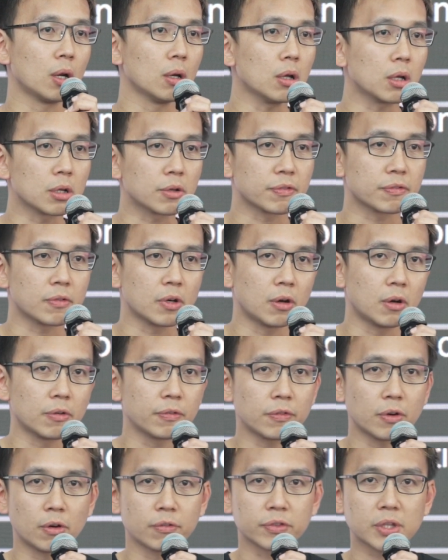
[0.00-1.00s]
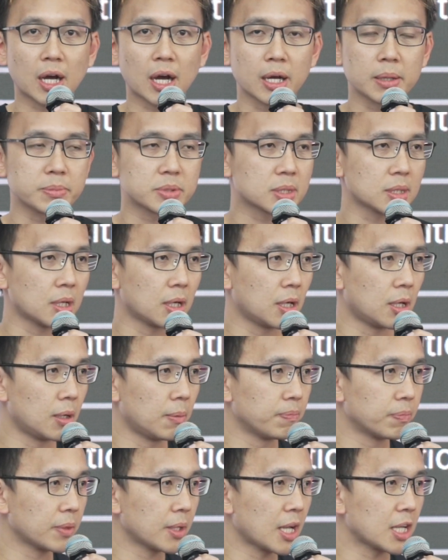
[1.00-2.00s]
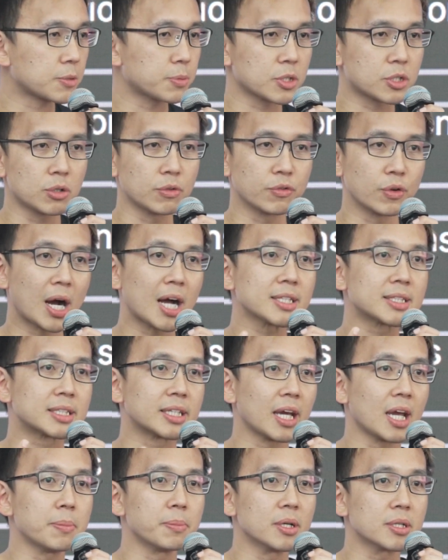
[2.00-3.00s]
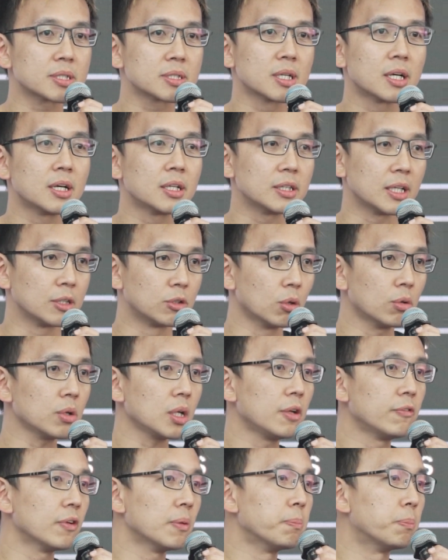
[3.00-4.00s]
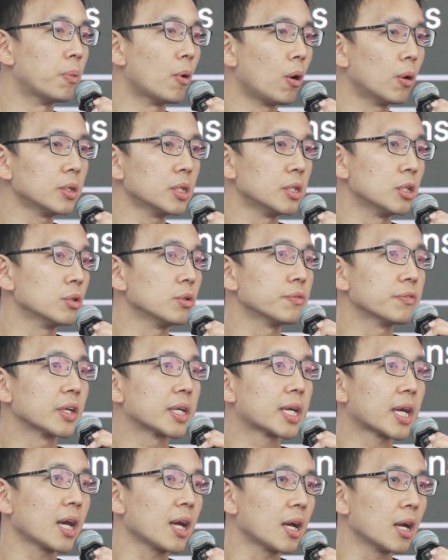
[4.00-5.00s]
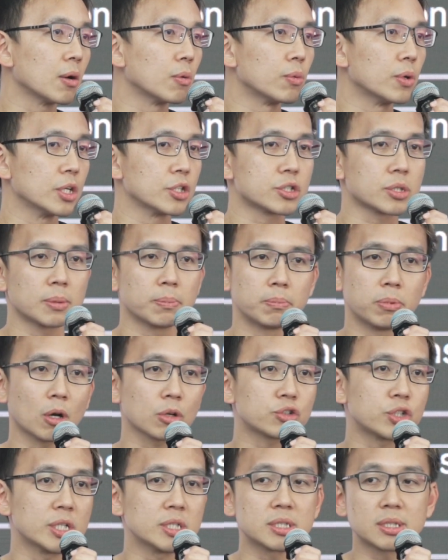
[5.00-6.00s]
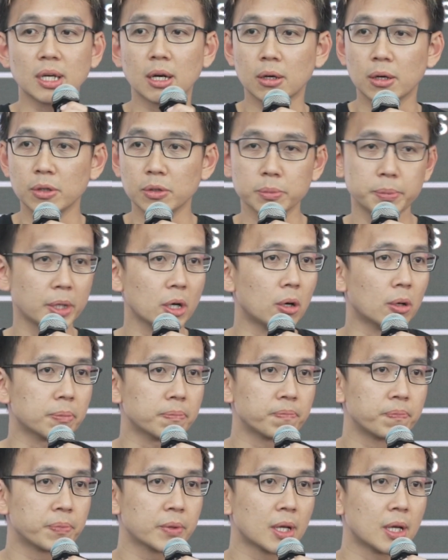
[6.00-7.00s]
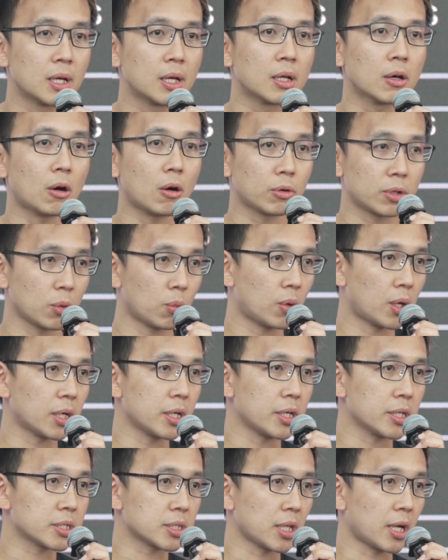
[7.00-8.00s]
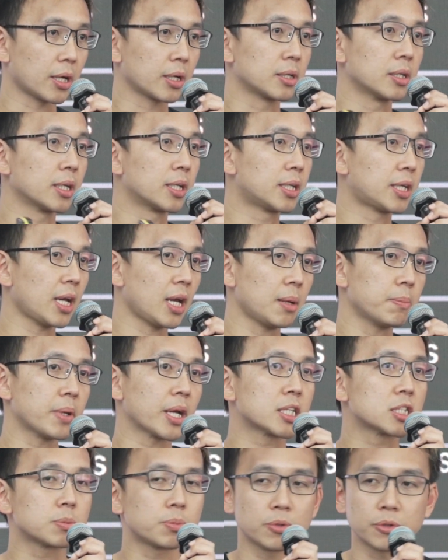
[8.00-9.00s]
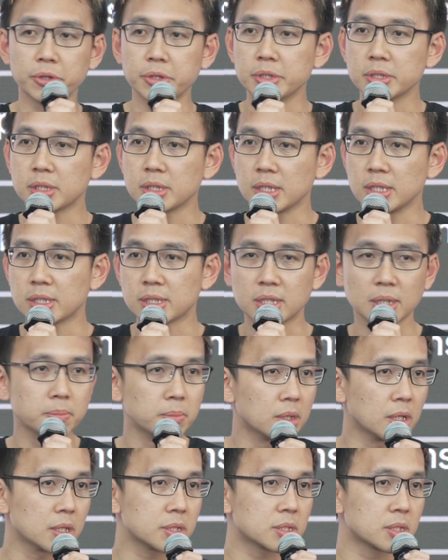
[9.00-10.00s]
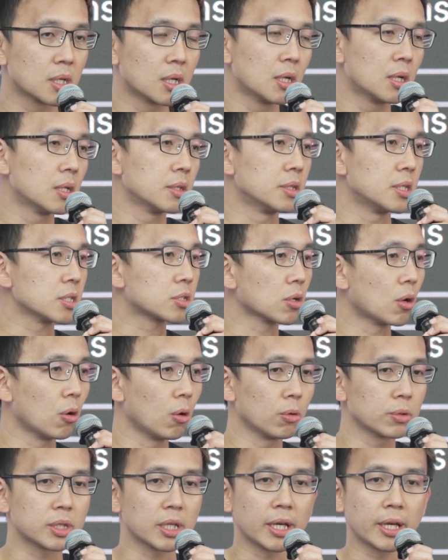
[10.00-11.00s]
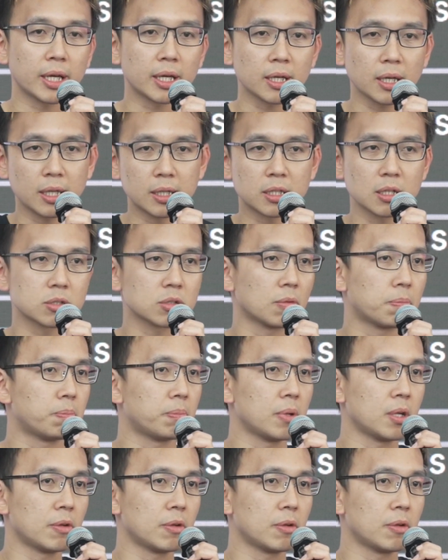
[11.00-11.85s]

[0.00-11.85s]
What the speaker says: a lot of times, especially if you ask gamers, they don't even bother, they don't even care which blockchains they are going to be on. All they want is like the game experience is seamless. This whole thing, in terms of